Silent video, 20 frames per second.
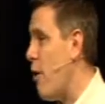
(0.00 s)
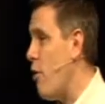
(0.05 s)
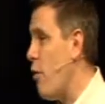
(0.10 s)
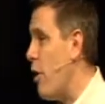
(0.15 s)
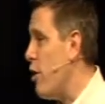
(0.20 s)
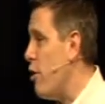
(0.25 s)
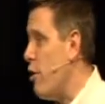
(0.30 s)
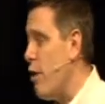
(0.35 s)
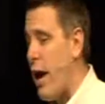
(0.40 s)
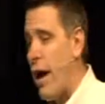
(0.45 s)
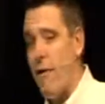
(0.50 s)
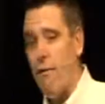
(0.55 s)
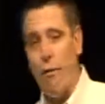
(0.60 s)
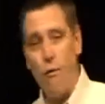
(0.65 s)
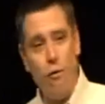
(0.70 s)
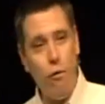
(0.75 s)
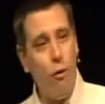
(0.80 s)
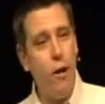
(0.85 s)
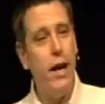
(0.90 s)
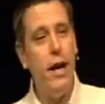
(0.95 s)
I want you to have
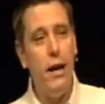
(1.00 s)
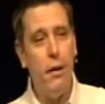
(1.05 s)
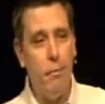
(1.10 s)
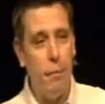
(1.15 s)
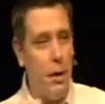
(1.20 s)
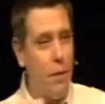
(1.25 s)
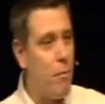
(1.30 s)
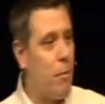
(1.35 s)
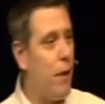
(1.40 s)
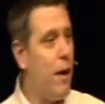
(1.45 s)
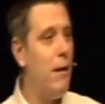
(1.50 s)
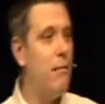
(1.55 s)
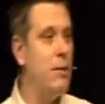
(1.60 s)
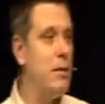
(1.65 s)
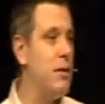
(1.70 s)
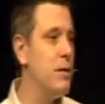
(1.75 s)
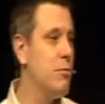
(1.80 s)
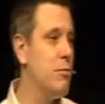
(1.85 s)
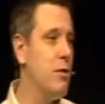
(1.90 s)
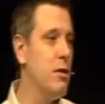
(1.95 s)
the freedom and the
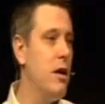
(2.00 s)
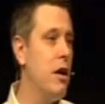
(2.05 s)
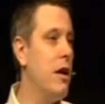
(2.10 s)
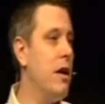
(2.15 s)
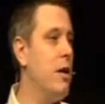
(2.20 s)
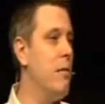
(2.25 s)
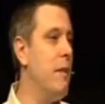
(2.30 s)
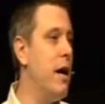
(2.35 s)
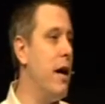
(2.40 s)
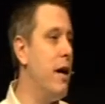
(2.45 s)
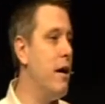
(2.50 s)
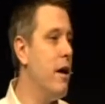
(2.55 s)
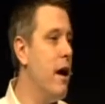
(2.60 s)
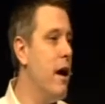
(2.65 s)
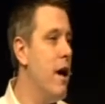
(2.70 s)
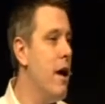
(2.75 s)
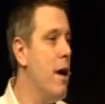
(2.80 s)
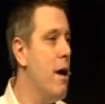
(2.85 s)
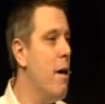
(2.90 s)
promises we're talking about.